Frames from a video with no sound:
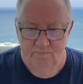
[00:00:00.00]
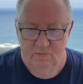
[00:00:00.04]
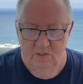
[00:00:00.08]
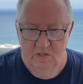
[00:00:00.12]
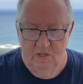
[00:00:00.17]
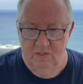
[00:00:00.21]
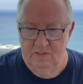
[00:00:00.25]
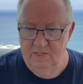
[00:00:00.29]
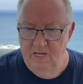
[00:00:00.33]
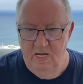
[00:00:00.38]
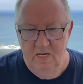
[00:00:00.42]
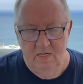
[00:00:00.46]

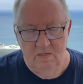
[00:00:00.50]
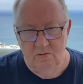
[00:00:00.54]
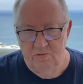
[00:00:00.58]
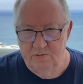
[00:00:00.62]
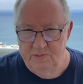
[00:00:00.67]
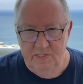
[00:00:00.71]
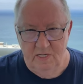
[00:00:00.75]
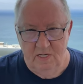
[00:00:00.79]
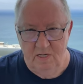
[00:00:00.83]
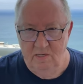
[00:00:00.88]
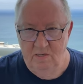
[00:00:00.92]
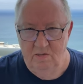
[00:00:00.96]
Because they don't
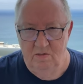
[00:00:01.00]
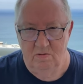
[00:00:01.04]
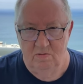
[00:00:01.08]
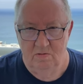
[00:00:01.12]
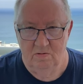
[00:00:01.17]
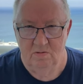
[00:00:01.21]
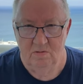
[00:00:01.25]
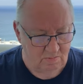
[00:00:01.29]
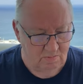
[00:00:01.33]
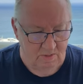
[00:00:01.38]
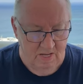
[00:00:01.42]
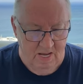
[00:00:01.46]
see you.
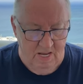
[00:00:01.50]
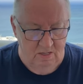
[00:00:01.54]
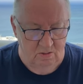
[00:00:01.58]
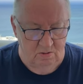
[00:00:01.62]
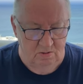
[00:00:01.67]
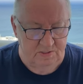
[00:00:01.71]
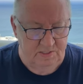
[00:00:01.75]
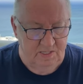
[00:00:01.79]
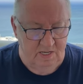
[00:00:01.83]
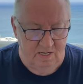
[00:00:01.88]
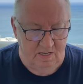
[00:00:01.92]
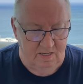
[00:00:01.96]
They
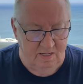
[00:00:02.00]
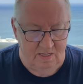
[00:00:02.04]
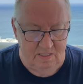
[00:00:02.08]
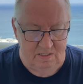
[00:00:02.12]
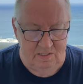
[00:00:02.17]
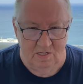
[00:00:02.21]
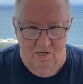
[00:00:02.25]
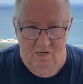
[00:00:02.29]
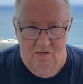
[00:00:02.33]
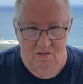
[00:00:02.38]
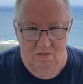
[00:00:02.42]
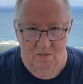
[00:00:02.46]
don't see
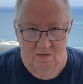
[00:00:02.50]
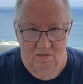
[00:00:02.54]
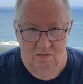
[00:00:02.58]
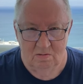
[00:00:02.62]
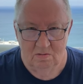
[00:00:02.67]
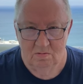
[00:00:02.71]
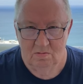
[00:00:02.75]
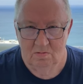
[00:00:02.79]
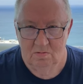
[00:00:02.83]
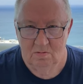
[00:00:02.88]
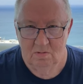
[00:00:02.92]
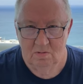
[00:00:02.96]
each other.
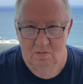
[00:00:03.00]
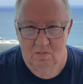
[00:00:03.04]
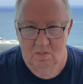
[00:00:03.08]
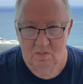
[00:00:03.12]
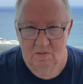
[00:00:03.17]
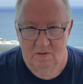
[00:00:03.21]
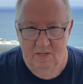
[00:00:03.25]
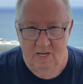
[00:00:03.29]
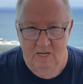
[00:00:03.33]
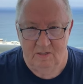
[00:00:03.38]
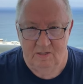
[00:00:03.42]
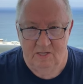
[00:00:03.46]

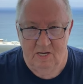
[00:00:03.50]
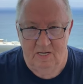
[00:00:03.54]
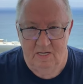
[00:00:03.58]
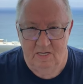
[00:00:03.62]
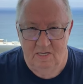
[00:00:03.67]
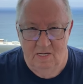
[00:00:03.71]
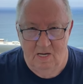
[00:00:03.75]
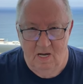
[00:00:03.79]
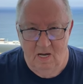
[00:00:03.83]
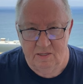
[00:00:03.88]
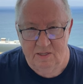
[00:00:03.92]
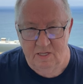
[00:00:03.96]
They think
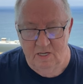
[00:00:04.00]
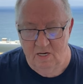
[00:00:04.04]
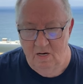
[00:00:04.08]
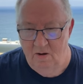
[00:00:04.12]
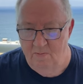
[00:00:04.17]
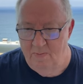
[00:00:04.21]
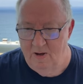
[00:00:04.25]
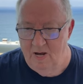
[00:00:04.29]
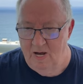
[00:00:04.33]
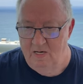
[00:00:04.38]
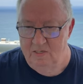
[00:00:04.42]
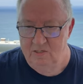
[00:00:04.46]
nothing
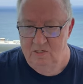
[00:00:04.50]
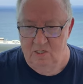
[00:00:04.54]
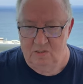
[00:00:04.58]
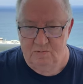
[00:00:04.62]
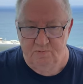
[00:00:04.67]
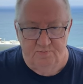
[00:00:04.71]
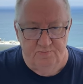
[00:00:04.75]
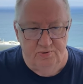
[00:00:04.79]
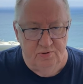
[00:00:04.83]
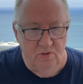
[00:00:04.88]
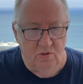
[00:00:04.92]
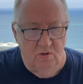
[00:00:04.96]
about it. Just
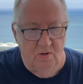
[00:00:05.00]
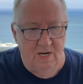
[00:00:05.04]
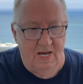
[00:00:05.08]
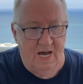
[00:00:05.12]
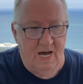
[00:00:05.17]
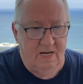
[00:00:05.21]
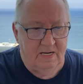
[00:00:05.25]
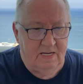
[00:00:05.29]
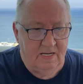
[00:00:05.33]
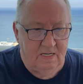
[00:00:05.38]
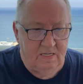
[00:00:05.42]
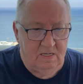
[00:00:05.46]
pull
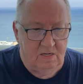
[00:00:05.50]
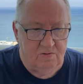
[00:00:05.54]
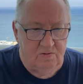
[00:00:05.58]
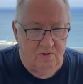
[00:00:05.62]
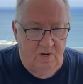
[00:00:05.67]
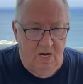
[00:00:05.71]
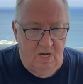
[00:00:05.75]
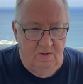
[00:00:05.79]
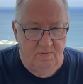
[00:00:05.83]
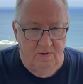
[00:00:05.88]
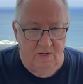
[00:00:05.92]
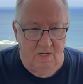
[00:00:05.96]
out into
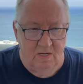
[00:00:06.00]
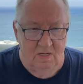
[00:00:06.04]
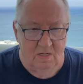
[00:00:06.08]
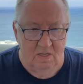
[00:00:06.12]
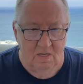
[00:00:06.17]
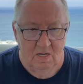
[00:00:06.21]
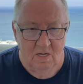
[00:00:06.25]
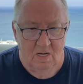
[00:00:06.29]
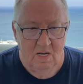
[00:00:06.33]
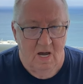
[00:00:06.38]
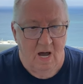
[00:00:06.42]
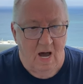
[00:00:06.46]
traffic.
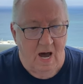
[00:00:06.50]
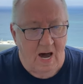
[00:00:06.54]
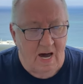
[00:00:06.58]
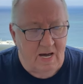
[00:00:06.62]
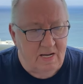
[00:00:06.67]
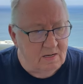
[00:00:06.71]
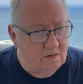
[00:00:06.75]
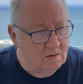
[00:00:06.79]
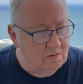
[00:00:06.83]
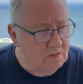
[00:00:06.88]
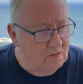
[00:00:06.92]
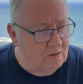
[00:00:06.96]
I
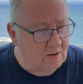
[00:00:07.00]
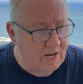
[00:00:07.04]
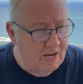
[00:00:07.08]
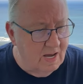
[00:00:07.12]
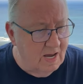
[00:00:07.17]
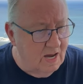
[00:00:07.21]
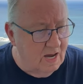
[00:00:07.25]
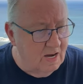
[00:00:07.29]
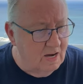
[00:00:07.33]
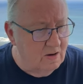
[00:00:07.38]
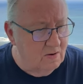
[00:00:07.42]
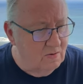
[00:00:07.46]
don't know
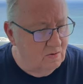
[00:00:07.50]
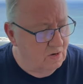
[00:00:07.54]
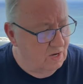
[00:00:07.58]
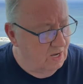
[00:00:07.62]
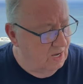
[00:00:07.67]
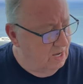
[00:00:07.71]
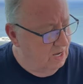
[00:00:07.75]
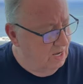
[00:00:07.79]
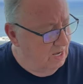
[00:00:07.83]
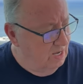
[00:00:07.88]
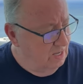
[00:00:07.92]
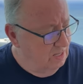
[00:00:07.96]
how,
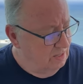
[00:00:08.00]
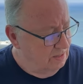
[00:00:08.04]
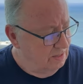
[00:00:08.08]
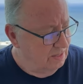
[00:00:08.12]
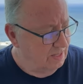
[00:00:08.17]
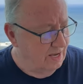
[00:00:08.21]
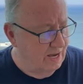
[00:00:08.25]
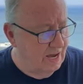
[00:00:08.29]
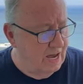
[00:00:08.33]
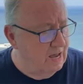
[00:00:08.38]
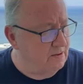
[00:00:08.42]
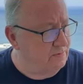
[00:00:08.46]

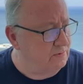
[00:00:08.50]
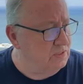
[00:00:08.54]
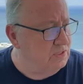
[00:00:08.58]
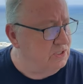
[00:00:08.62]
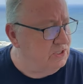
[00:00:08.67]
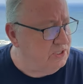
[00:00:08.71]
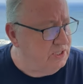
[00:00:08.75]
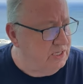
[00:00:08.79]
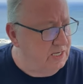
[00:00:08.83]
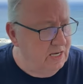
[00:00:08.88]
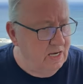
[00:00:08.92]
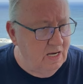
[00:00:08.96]
I haven't
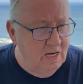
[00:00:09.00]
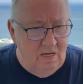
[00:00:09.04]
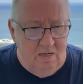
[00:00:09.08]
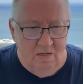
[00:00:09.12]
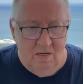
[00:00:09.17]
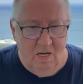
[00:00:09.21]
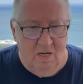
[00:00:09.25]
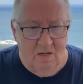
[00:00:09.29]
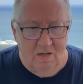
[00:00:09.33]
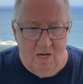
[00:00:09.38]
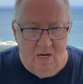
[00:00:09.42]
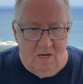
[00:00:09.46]

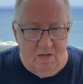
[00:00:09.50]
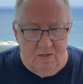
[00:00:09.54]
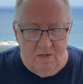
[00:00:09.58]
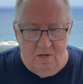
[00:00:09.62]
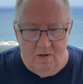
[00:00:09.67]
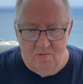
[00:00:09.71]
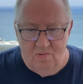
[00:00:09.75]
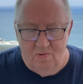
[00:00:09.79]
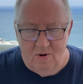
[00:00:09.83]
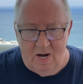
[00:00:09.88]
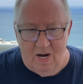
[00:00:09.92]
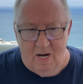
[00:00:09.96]
seen a
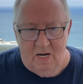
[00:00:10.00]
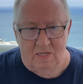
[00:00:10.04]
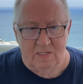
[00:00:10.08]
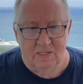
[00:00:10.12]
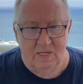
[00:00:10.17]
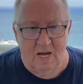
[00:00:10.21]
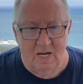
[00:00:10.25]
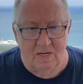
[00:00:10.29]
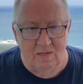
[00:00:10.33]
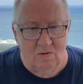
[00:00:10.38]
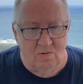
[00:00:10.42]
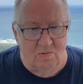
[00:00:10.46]
hundred wrecks.
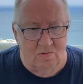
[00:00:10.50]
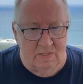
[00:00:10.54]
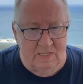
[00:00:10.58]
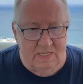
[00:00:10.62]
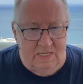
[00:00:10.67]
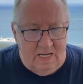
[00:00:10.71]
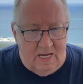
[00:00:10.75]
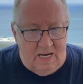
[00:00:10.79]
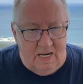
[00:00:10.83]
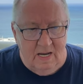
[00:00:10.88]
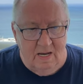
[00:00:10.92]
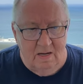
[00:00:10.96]
I don't
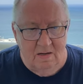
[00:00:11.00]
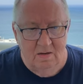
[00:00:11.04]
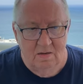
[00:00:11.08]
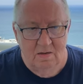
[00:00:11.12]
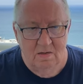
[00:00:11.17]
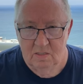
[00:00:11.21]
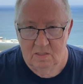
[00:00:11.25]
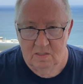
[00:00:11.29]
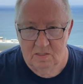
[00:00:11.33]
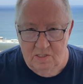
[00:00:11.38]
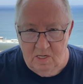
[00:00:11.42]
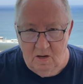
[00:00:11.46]
get it.
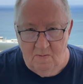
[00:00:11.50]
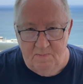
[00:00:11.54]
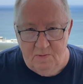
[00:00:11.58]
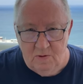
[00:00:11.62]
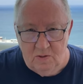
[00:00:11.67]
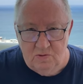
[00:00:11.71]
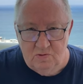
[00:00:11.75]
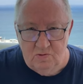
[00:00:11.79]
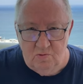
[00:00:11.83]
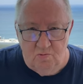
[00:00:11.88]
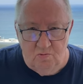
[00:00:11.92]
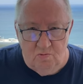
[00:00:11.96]

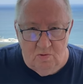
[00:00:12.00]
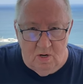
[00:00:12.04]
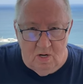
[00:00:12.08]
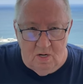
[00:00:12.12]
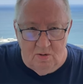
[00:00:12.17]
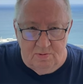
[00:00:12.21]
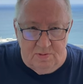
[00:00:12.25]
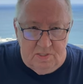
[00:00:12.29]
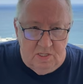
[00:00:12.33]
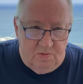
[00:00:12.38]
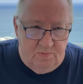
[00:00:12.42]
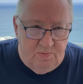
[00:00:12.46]
Something's wrong
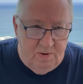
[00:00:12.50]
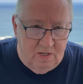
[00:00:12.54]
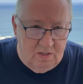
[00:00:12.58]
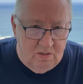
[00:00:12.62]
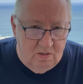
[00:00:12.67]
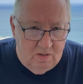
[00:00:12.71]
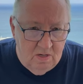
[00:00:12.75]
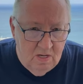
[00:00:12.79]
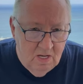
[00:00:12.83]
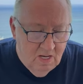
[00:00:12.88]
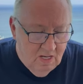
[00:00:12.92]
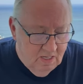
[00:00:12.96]
with this
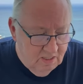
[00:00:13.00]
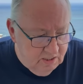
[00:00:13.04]
picture.